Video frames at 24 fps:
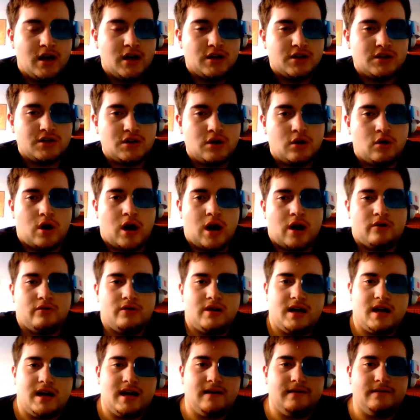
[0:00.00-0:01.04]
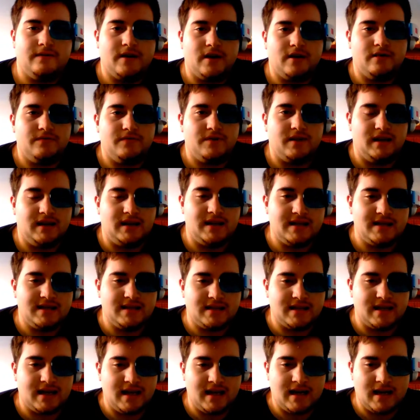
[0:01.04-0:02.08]
So, I already have out the list
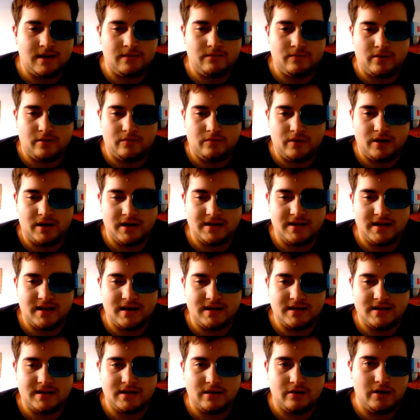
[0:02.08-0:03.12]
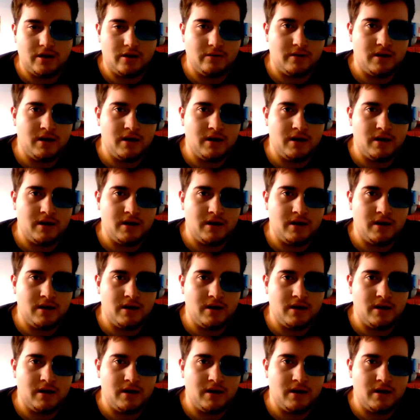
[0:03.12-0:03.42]
setting up of what it does, so here we